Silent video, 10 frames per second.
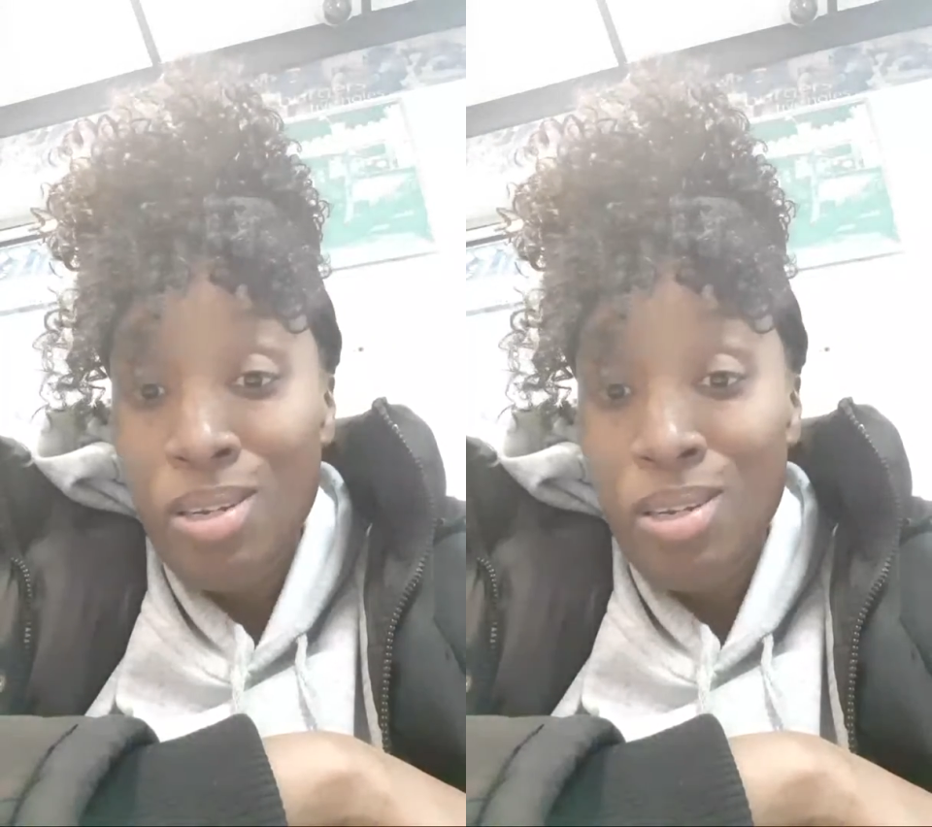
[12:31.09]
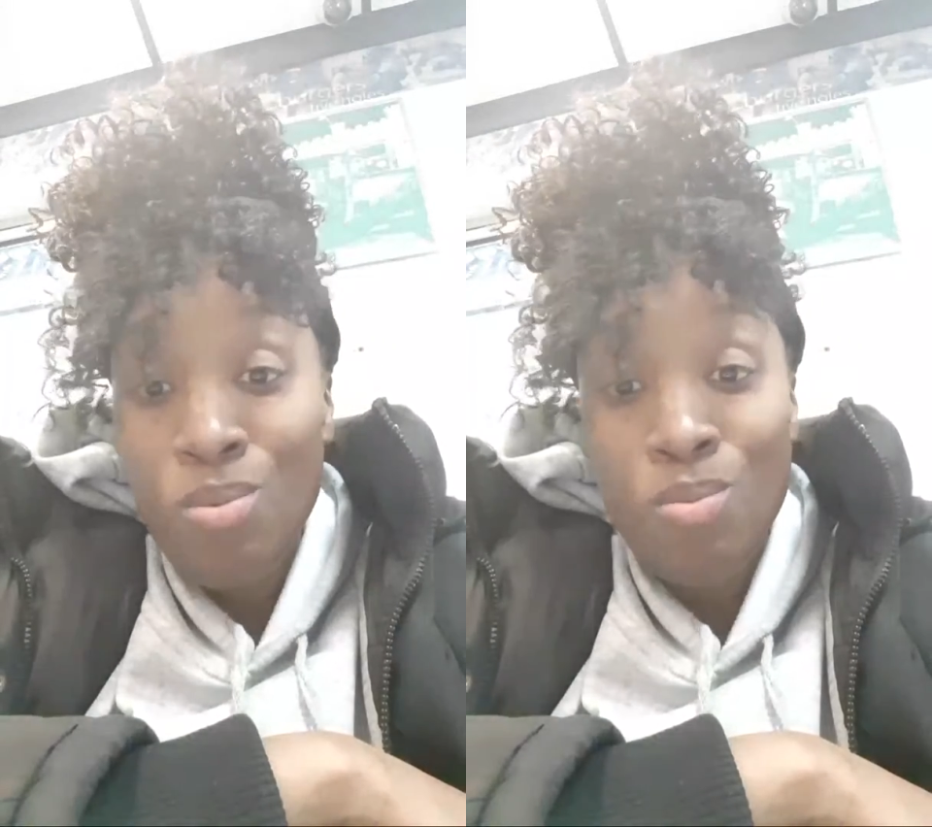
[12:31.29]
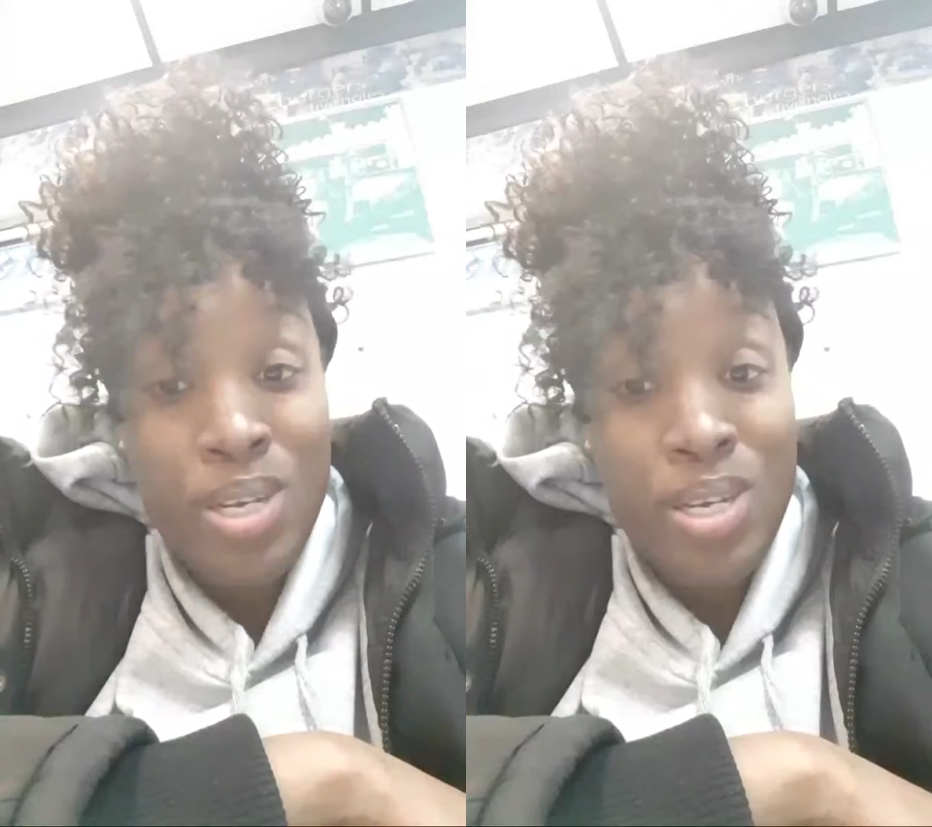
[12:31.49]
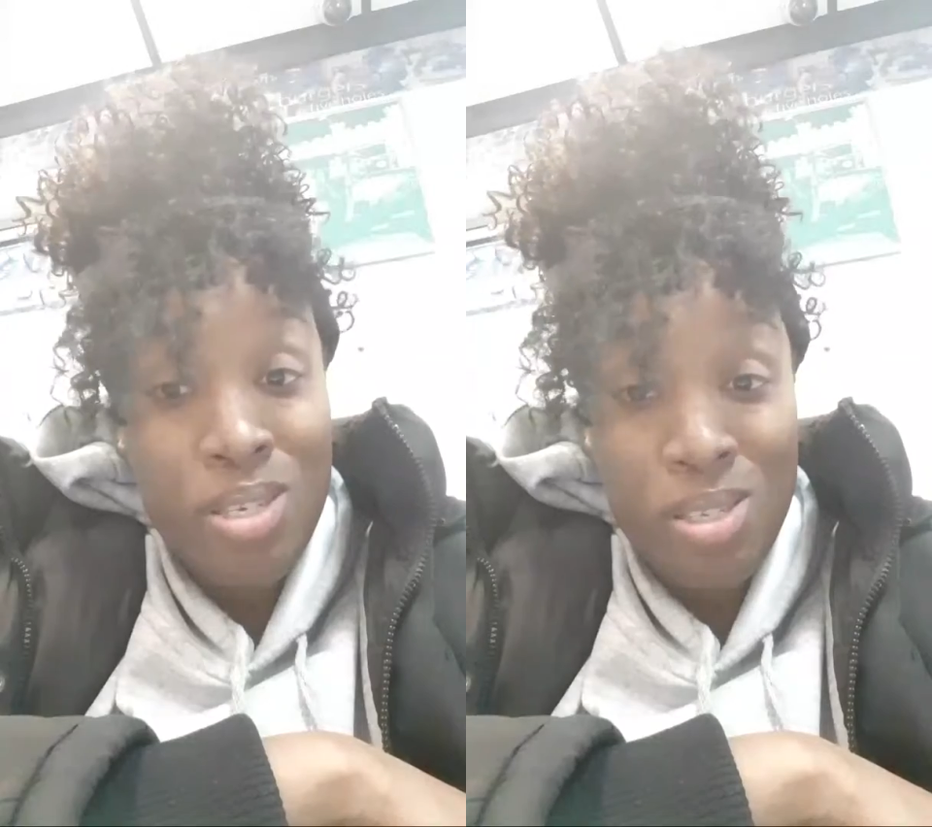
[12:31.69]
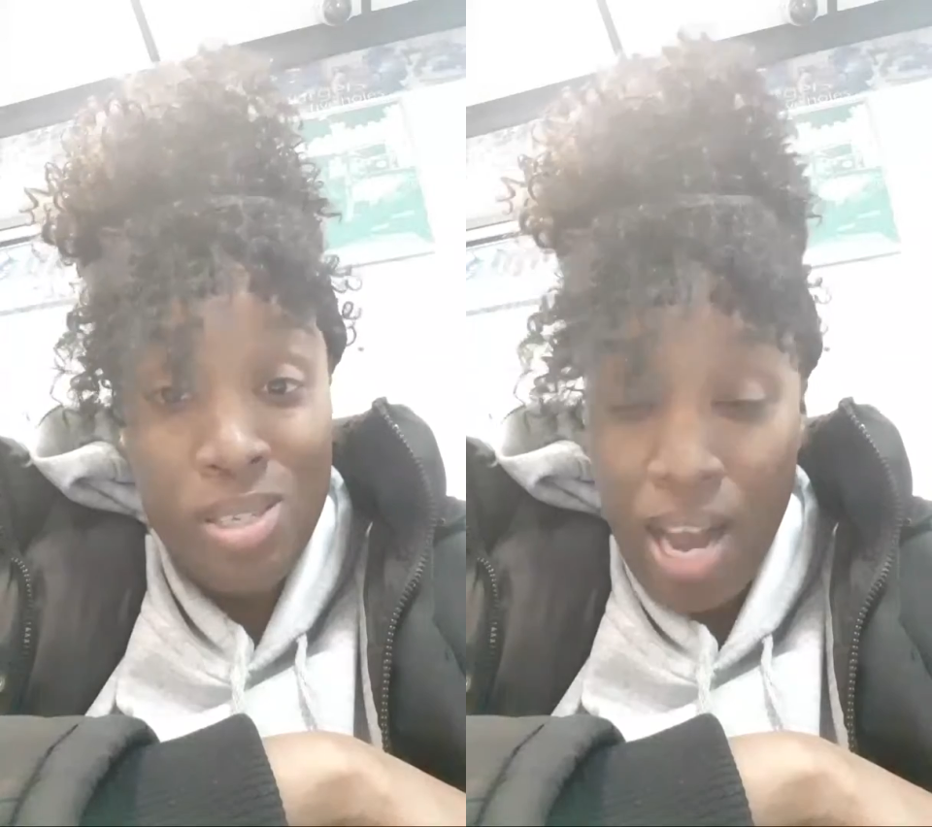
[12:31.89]

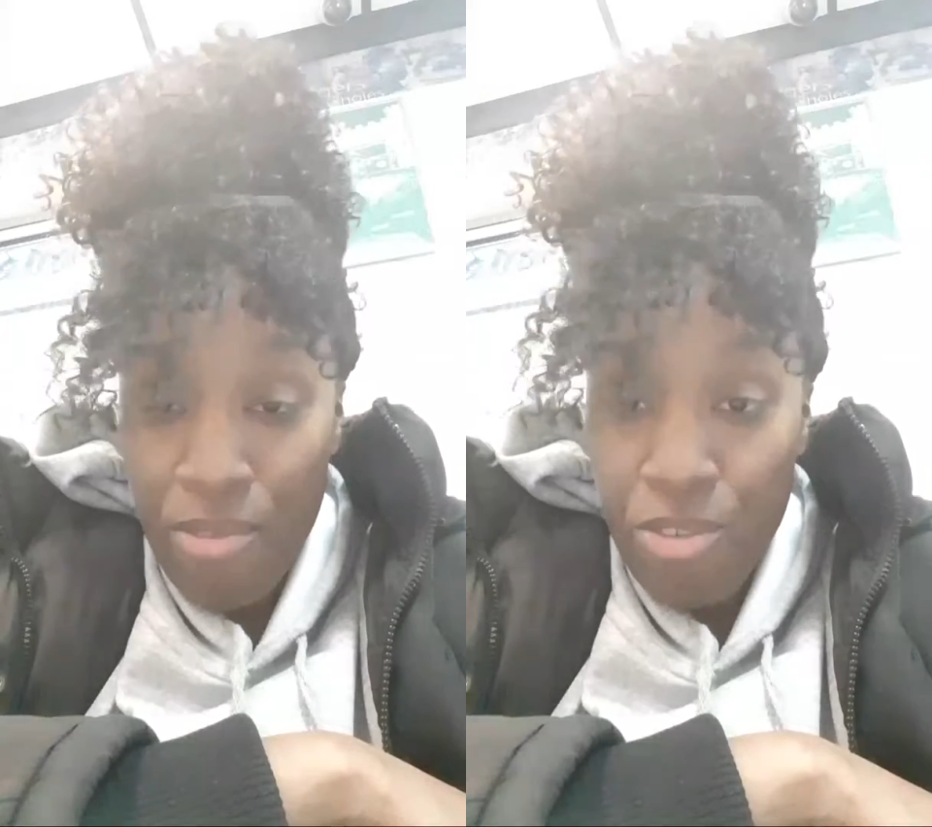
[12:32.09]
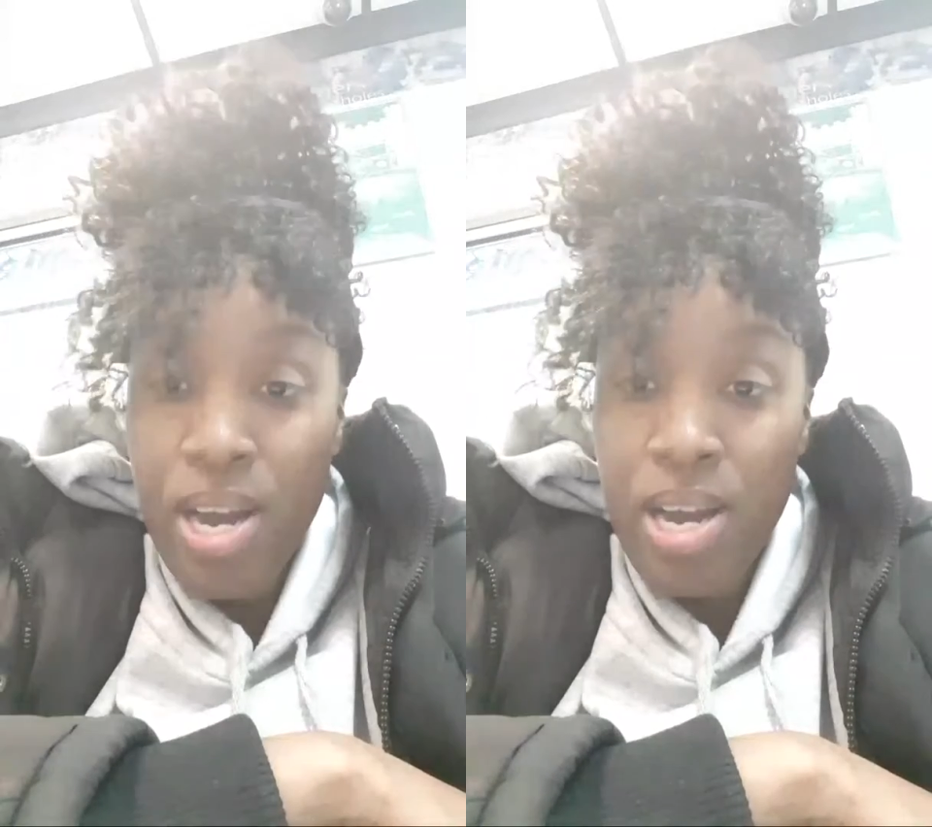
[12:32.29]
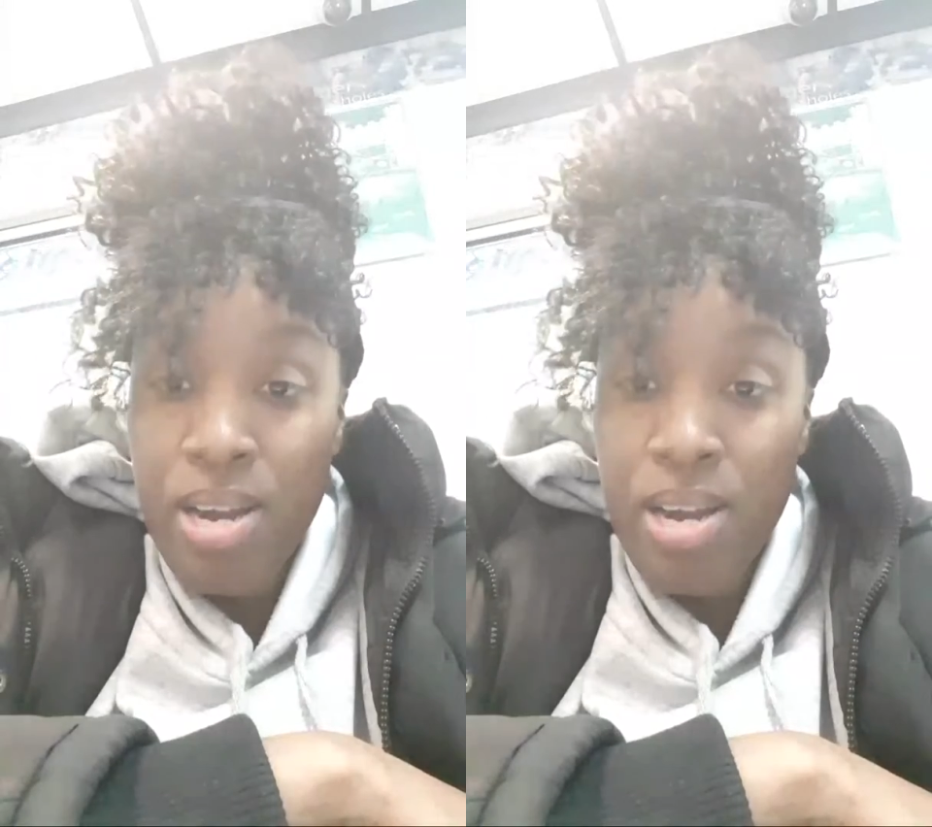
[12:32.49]
weeks after I